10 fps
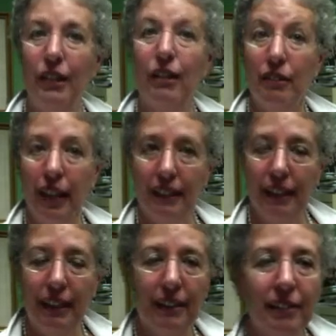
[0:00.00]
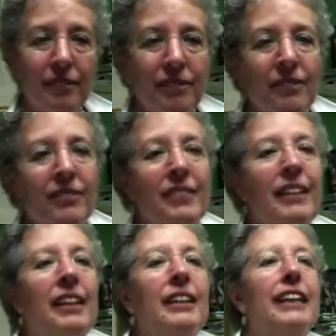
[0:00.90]
Yolanda,
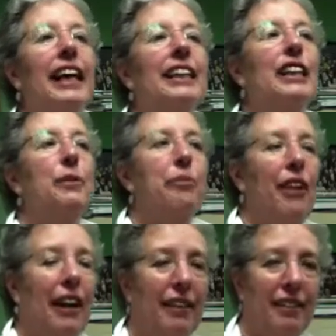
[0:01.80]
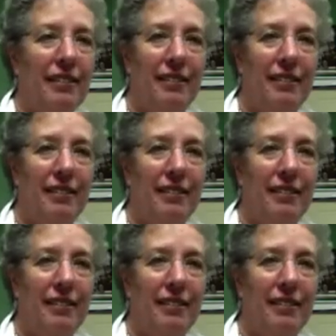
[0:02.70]
take a deep breath.